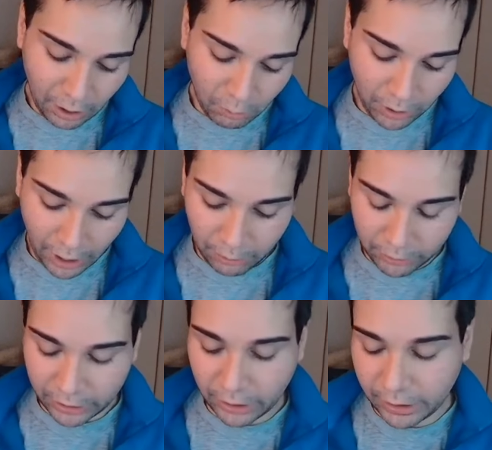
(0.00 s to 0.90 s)
What
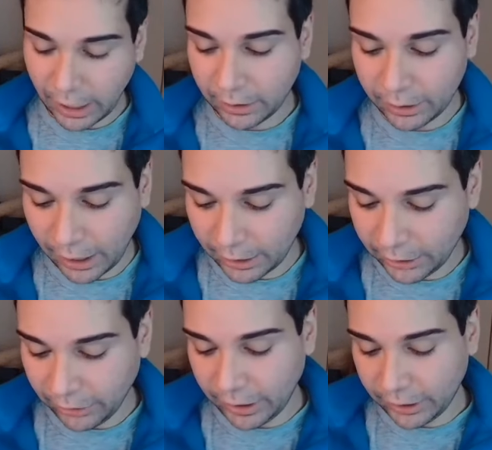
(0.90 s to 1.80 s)
else should the
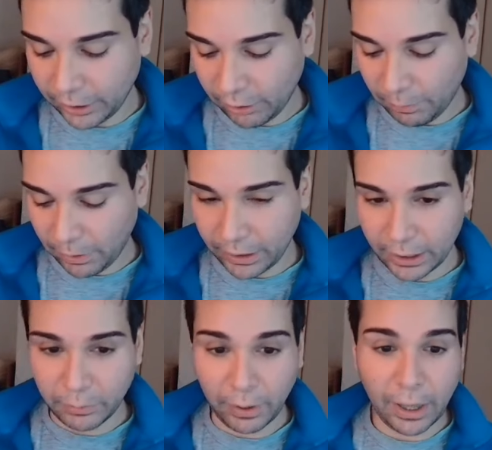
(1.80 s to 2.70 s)
Sagittarius need to know about
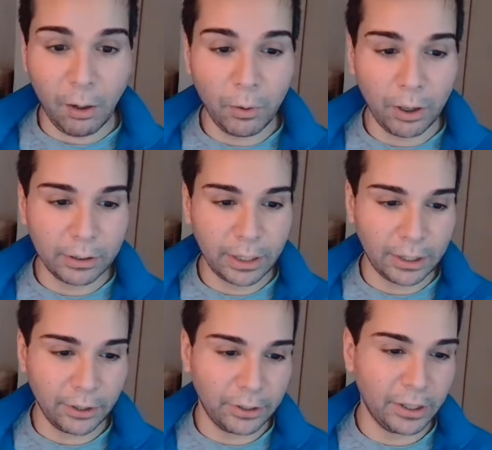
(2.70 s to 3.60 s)
this right now? What else does
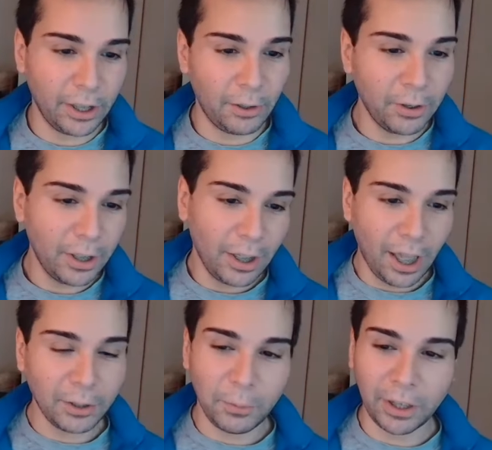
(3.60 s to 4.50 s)
Sagittarius need to know? I
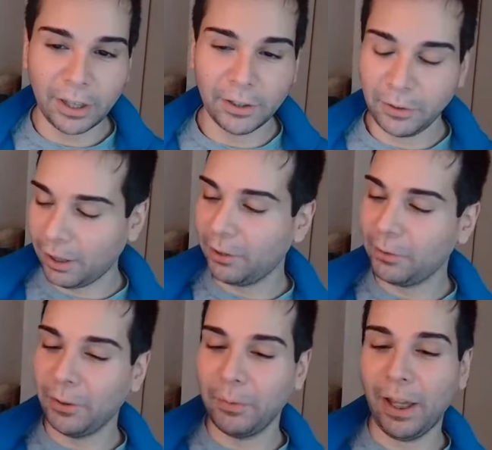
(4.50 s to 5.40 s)
should really do that. Oh,
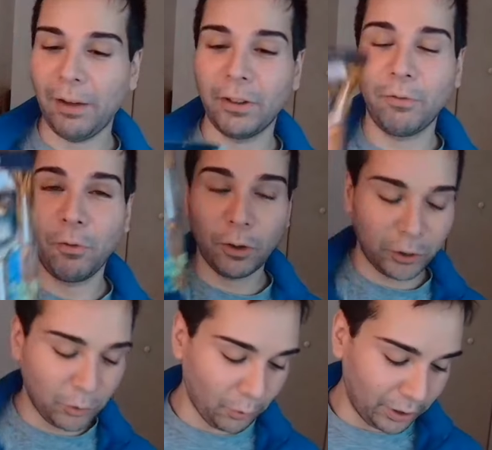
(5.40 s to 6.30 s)
we have the Four of
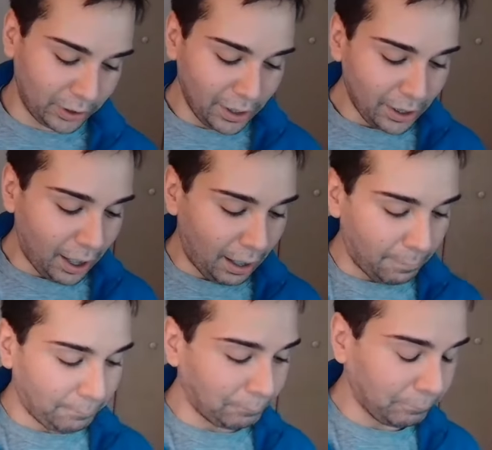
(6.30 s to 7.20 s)
Swords.
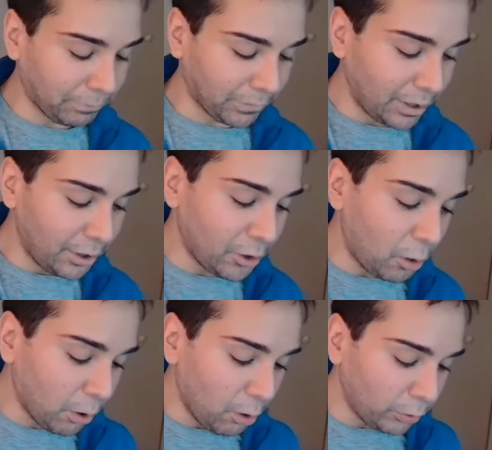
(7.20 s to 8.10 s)
No
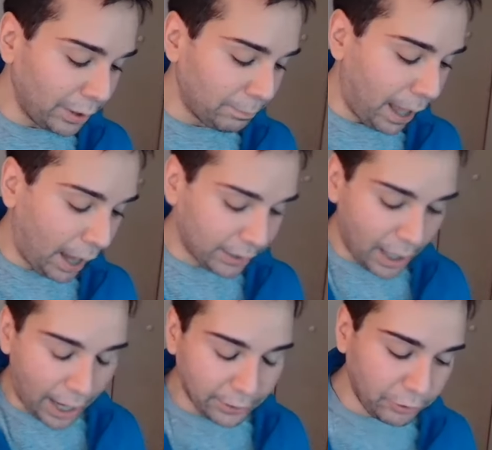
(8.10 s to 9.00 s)
more holding back.
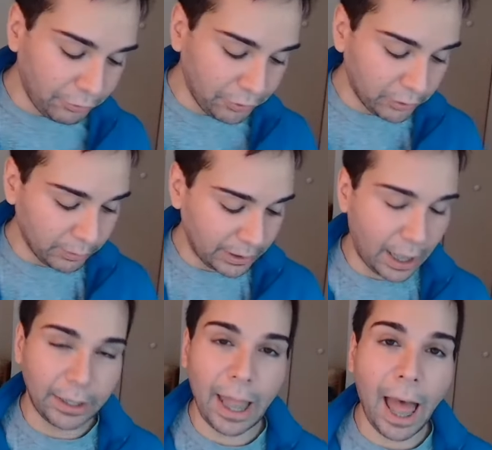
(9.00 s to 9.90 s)
I do feel there was a
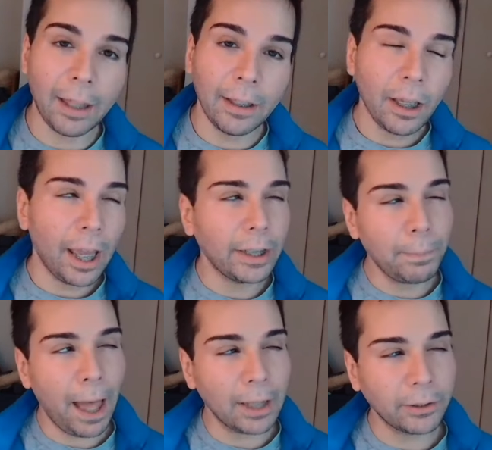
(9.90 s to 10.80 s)
lot of that. In the
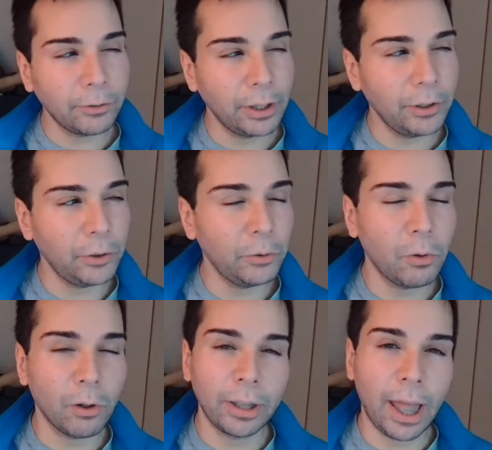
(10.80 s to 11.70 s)
past, I don't think you
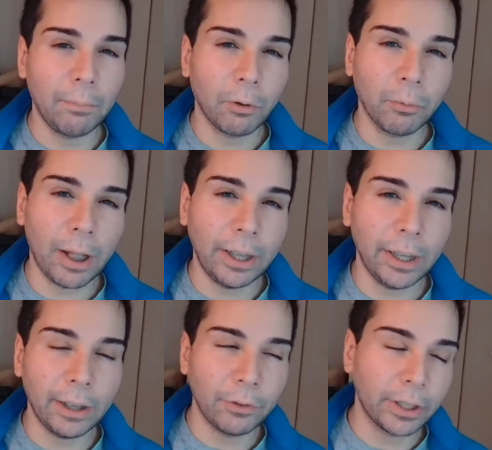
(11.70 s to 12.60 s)
or them were
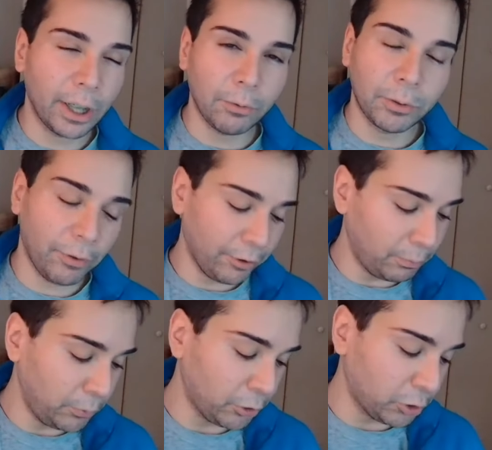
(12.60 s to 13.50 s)
ready. It feels like it was very
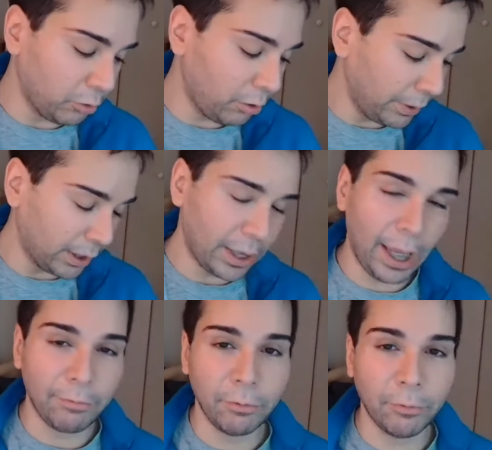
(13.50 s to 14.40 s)
mutual because I
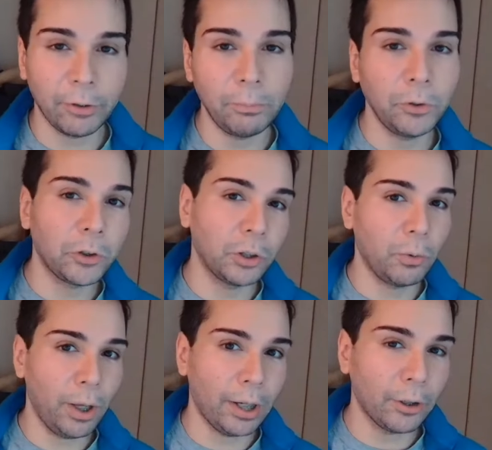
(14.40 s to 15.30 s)
have a very
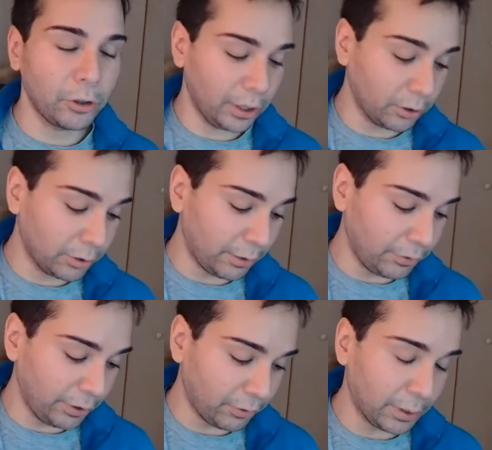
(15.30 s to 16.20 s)
mutual energy. So it
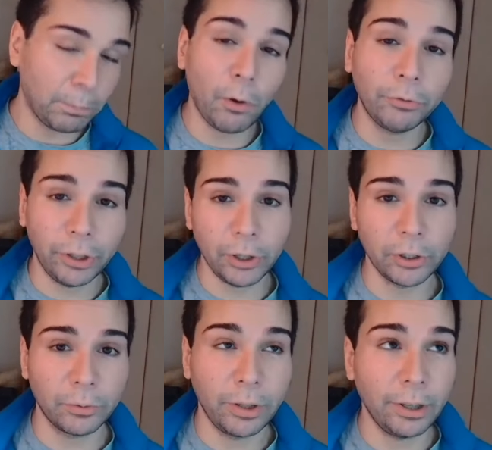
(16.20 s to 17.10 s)
definitely feels like both of you
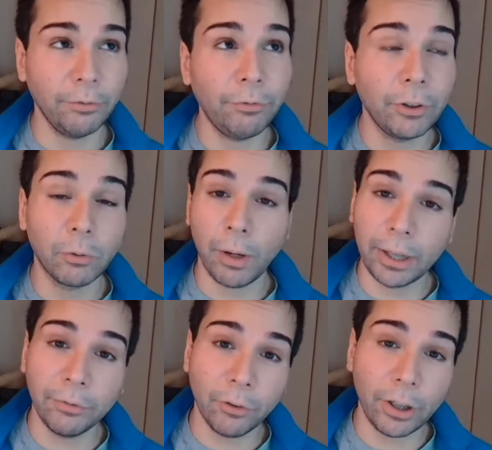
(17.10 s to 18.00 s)
didn't feel
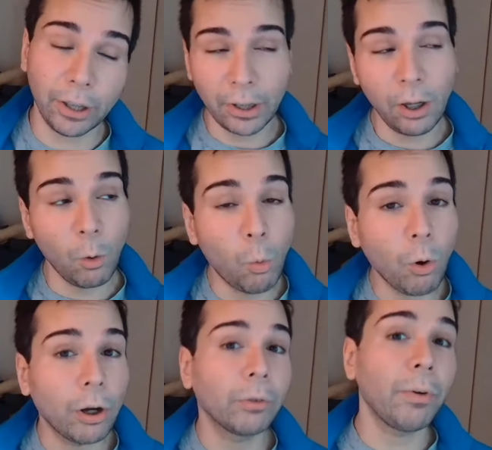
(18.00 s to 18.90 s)
ready for it,
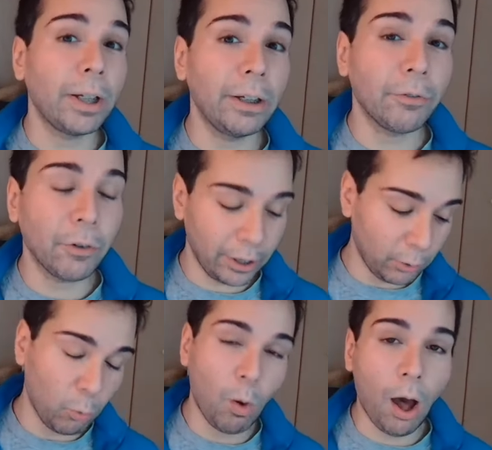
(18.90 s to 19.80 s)
weren't ready for it,
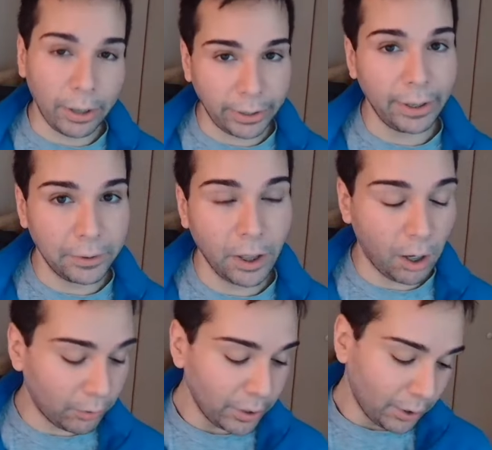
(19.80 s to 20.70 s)
wanted it
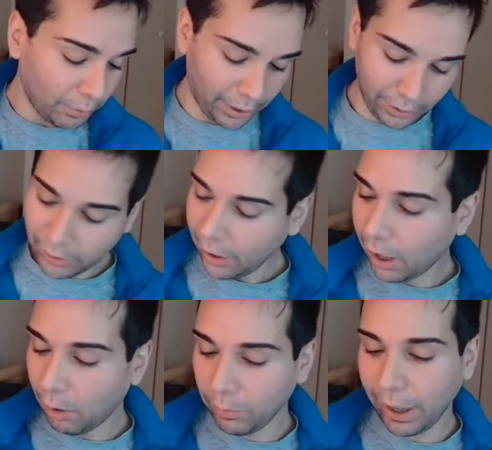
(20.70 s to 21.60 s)
though, right?
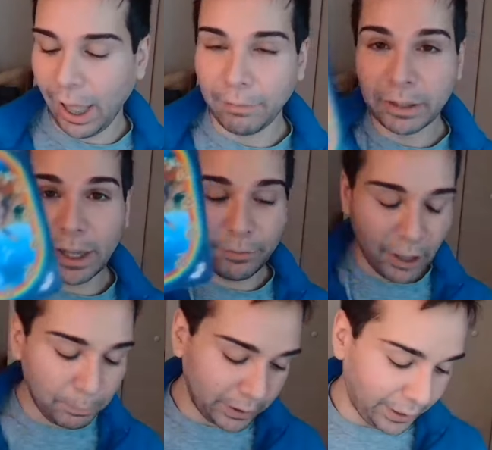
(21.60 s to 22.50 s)
We have the Ten of
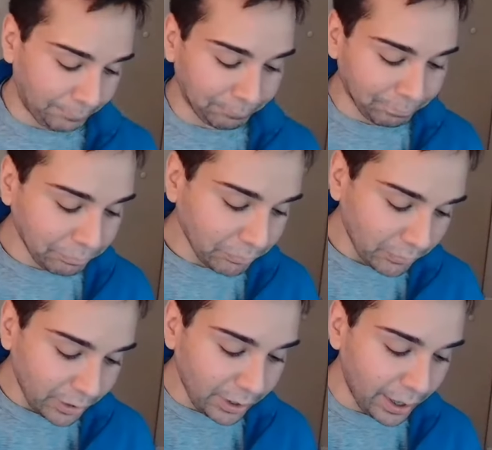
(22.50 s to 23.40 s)
Cups. Yep.
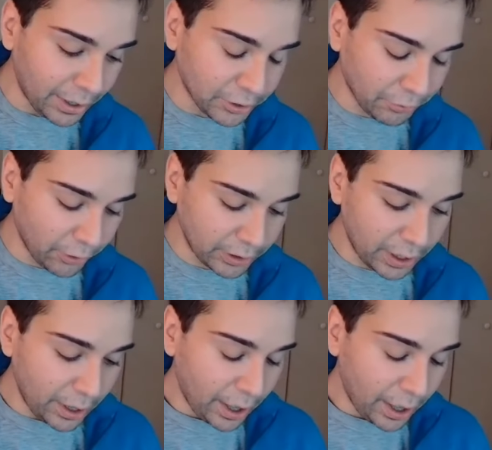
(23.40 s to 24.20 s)
And it's reversed.